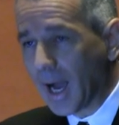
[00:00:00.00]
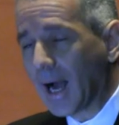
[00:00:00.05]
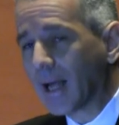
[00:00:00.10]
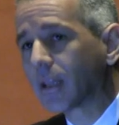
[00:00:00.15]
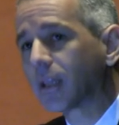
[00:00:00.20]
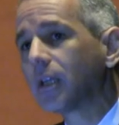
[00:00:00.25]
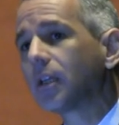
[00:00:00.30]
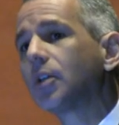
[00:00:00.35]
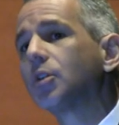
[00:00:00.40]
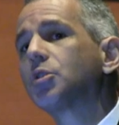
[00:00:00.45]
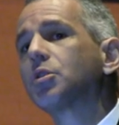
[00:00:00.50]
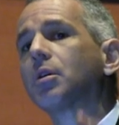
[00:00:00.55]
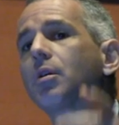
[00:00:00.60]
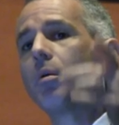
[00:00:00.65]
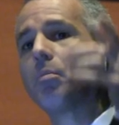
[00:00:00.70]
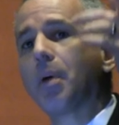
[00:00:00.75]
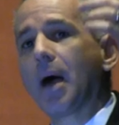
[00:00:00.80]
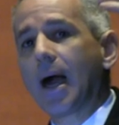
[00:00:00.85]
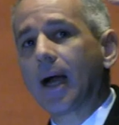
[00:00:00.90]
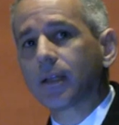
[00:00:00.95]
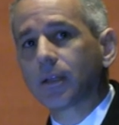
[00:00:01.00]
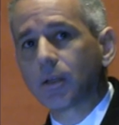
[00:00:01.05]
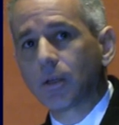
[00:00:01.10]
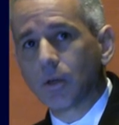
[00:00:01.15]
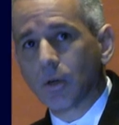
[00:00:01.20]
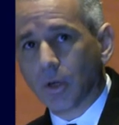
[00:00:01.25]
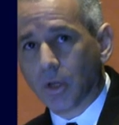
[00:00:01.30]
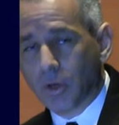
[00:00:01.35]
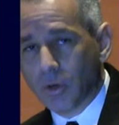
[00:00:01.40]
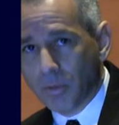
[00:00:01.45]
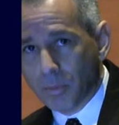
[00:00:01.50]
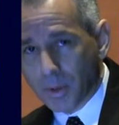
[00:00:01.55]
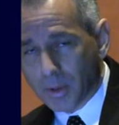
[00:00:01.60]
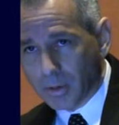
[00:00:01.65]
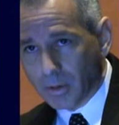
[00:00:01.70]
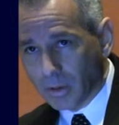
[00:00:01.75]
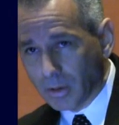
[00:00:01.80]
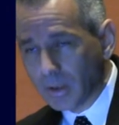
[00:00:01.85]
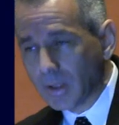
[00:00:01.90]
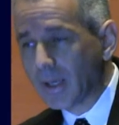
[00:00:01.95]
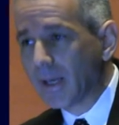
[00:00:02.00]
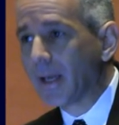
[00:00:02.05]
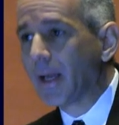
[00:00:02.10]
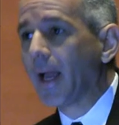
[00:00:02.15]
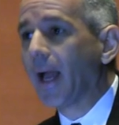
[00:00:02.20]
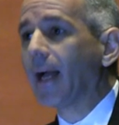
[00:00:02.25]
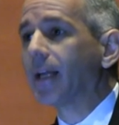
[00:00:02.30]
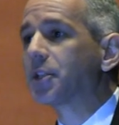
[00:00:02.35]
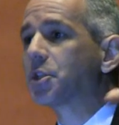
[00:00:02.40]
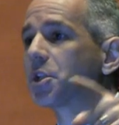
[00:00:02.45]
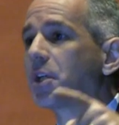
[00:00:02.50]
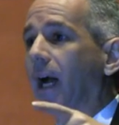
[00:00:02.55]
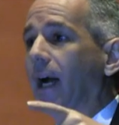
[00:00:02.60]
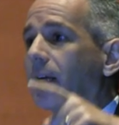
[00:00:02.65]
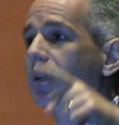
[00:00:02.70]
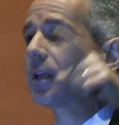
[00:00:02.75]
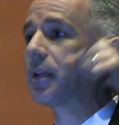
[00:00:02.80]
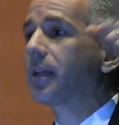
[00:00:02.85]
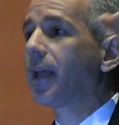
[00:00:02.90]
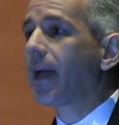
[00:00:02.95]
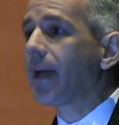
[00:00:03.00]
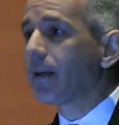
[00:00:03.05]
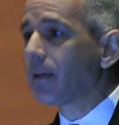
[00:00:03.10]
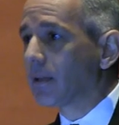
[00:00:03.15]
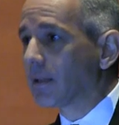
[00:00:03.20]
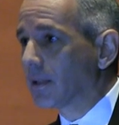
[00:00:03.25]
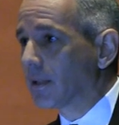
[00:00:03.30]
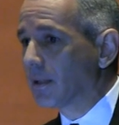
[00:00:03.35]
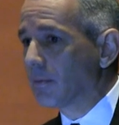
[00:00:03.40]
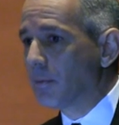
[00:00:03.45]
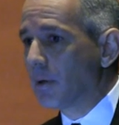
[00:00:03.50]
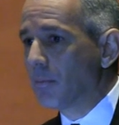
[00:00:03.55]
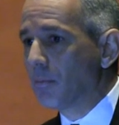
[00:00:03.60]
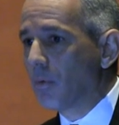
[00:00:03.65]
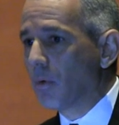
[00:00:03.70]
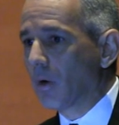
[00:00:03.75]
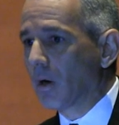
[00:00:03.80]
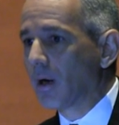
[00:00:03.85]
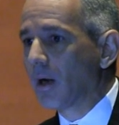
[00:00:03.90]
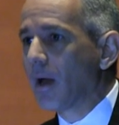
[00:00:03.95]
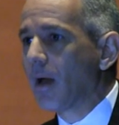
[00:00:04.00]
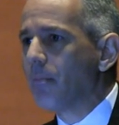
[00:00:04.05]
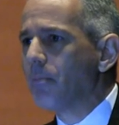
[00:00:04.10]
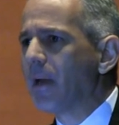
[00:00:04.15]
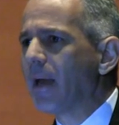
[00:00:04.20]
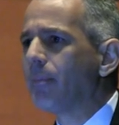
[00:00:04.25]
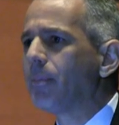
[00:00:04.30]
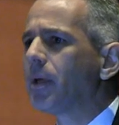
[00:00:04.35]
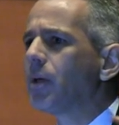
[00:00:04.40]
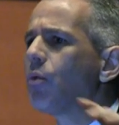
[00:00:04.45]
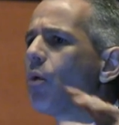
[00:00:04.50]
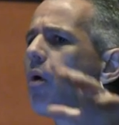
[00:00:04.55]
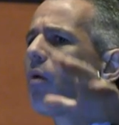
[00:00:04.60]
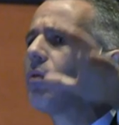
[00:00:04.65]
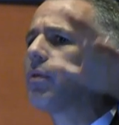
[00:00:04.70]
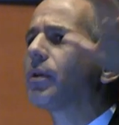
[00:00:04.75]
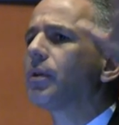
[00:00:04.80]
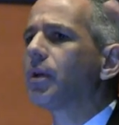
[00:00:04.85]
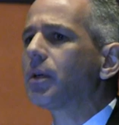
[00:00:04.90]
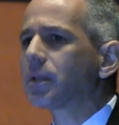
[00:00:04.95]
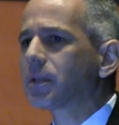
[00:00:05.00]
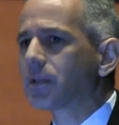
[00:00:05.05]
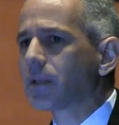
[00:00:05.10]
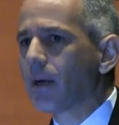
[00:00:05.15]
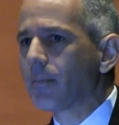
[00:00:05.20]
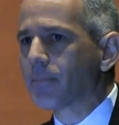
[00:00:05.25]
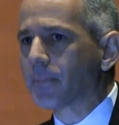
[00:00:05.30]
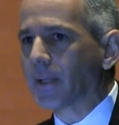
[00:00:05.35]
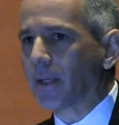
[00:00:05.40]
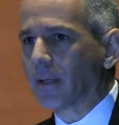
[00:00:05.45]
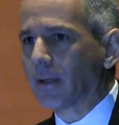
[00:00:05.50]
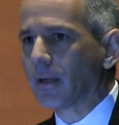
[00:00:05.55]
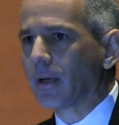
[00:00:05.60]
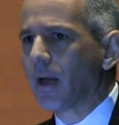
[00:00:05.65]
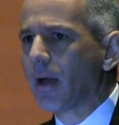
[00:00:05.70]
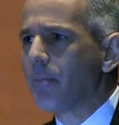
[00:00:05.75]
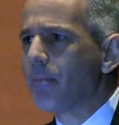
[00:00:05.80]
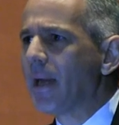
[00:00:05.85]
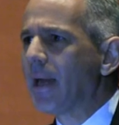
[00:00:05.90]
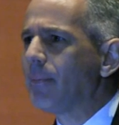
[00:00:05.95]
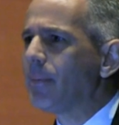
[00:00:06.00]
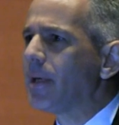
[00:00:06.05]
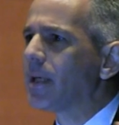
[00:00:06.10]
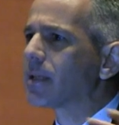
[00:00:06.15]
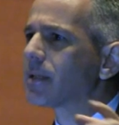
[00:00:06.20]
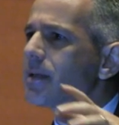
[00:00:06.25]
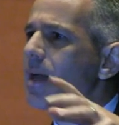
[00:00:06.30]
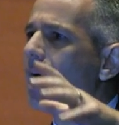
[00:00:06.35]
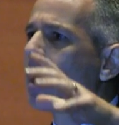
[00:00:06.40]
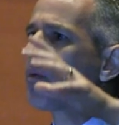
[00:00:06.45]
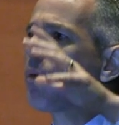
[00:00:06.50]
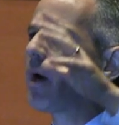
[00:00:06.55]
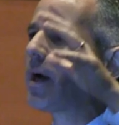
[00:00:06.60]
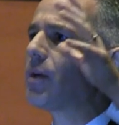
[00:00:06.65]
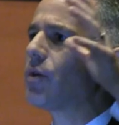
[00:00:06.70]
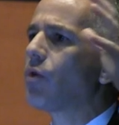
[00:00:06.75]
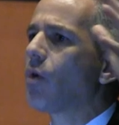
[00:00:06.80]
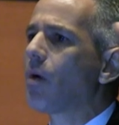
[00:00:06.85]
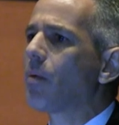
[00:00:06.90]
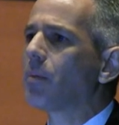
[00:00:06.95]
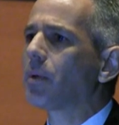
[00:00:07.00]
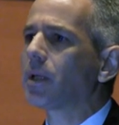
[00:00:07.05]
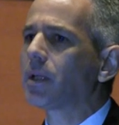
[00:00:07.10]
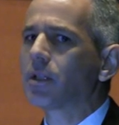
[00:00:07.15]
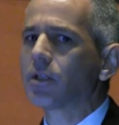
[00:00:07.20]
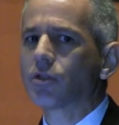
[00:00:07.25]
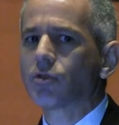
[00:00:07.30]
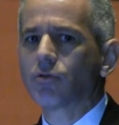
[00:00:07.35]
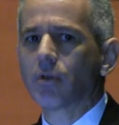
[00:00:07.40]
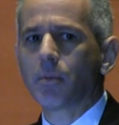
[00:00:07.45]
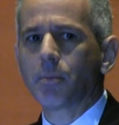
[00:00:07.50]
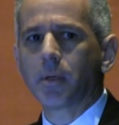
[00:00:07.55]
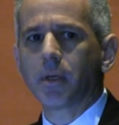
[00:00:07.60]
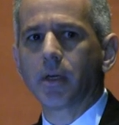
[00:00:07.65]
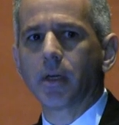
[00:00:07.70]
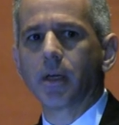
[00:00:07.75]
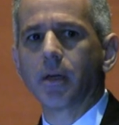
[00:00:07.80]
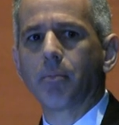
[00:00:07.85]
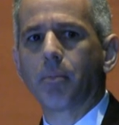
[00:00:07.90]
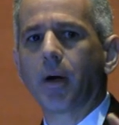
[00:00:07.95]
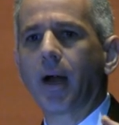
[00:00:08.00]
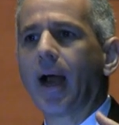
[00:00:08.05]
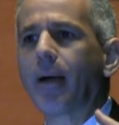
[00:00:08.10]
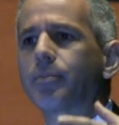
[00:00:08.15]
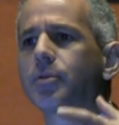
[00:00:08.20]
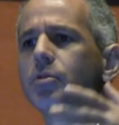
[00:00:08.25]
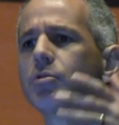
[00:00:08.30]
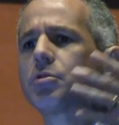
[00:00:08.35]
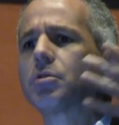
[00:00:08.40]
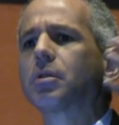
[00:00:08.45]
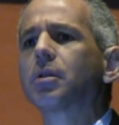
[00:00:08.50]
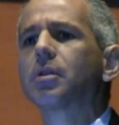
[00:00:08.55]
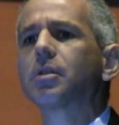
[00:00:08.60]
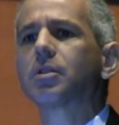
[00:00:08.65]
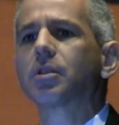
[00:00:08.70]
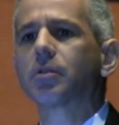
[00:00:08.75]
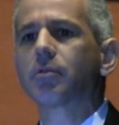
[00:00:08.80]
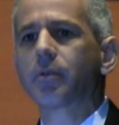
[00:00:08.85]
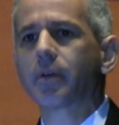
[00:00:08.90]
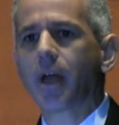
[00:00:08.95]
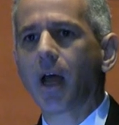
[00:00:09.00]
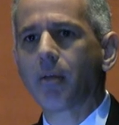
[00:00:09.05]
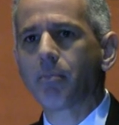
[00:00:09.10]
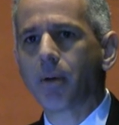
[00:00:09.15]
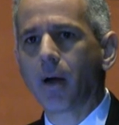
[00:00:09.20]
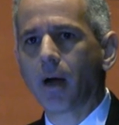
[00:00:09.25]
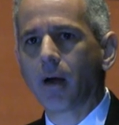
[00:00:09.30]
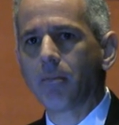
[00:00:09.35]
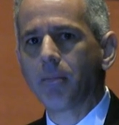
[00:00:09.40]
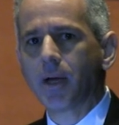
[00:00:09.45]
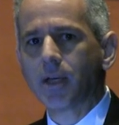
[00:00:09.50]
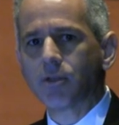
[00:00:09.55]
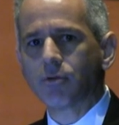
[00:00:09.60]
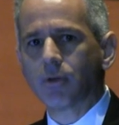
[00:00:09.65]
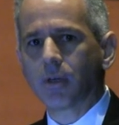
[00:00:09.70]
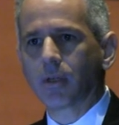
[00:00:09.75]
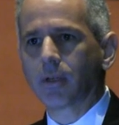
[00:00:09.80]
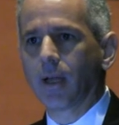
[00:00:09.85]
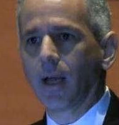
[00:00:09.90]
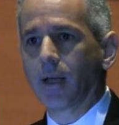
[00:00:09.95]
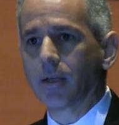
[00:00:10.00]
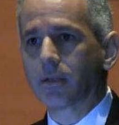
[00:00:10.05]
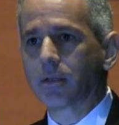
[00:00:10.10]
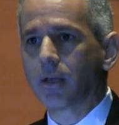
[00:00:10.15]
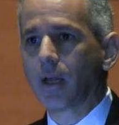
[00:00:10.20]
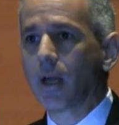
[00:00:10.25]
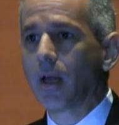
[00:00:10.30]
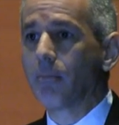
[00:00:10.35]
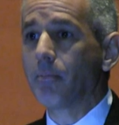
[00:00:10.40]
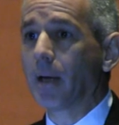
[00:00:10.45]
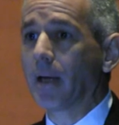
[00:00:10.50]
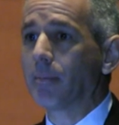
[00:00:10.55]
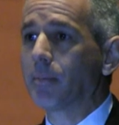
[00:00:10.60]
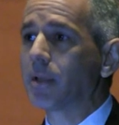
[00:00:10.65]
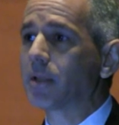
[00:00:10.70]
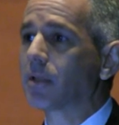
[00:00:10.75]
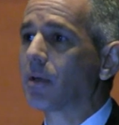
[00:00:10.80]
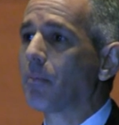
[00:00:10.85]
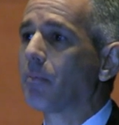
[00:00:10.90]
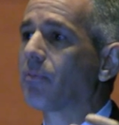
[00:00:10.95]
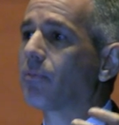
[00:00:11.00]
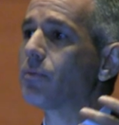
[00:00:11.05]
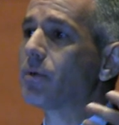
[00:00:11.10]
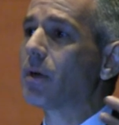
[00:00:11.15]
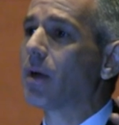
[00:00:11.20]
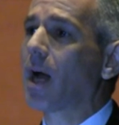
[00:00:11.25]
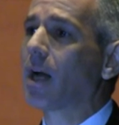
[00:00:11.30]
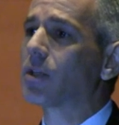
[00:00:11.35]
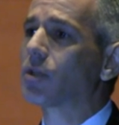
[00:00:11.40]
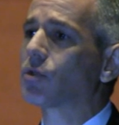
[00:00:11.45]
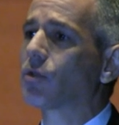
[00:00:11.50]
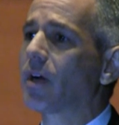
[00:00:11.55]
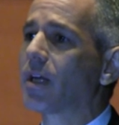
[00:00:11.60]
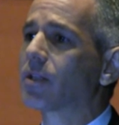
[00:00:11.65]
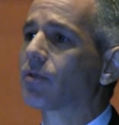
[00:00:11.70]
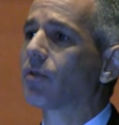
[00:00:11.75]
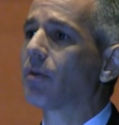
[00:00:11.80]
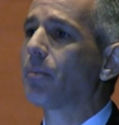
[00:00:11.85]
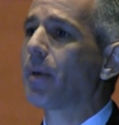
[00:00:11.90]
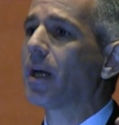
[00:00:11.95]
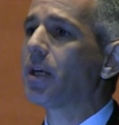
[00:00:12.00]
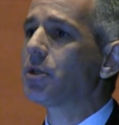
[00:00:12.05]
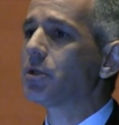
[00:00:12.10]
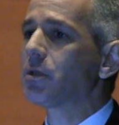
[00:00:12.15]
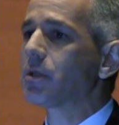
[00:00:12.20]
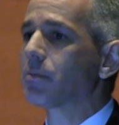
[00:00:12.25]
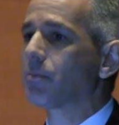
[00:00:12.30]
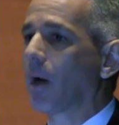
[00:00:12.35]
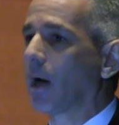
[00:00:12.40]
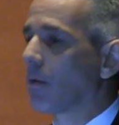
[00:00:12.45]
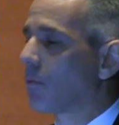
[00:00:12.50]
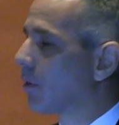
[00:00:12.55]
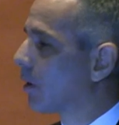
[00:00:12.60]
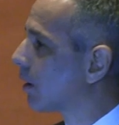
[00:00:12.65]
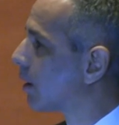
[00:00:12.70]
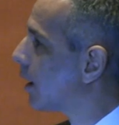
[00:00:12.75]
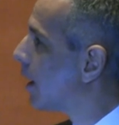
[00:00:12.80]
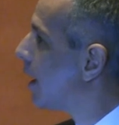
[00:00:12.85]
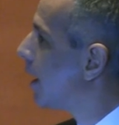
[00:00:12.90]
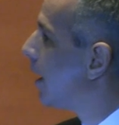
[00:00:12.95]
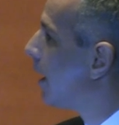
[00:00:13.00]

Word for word: I think you should go back to your cubicle and check the data a little bit more. Maybe you overlooked something. Maybe it's not quite normally distributed, and perhaps you should consider a nonparametric test. Maybe some non-transformations might work.